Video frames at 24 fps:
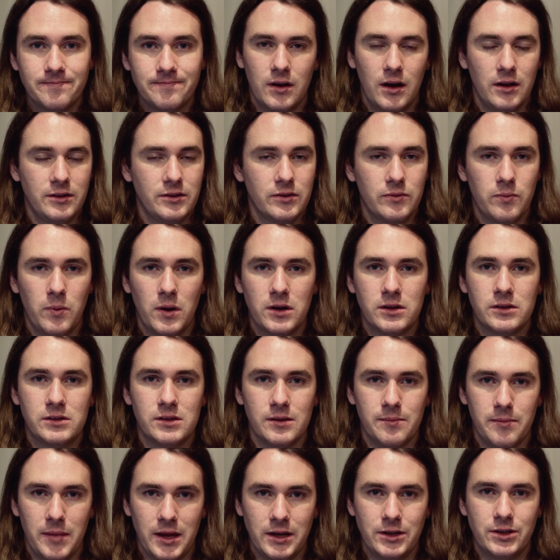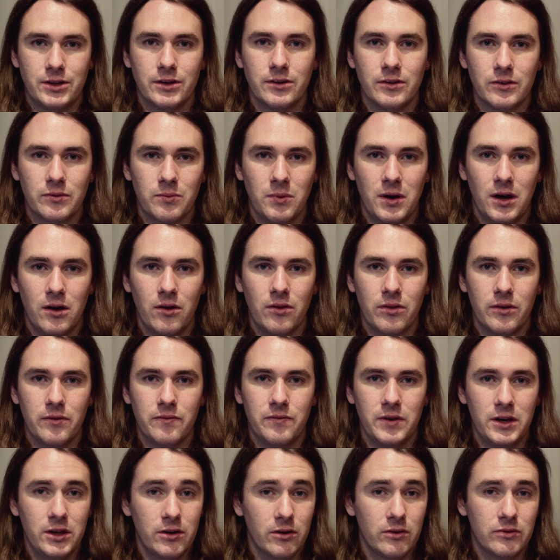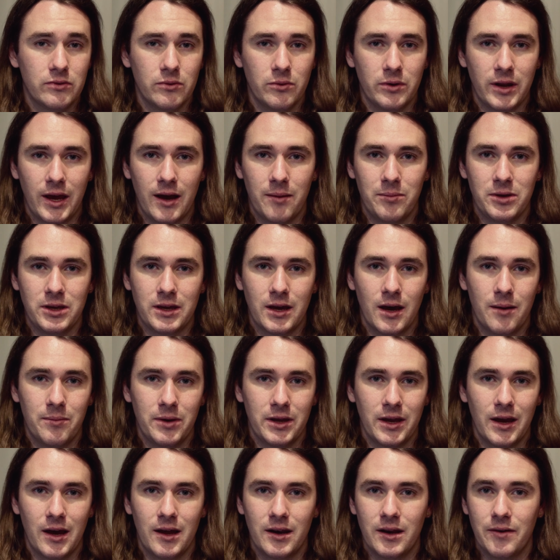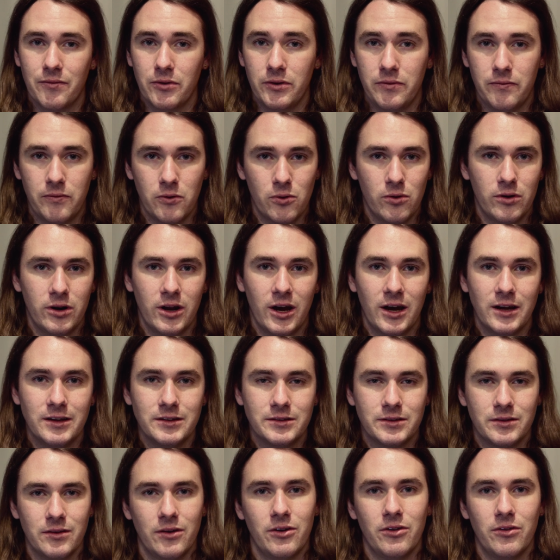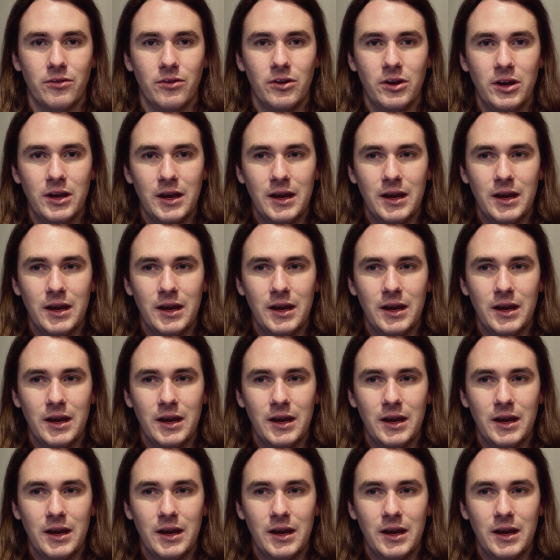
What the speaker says: I just wanted to mention as well that videos will now be coming out every fortnight. So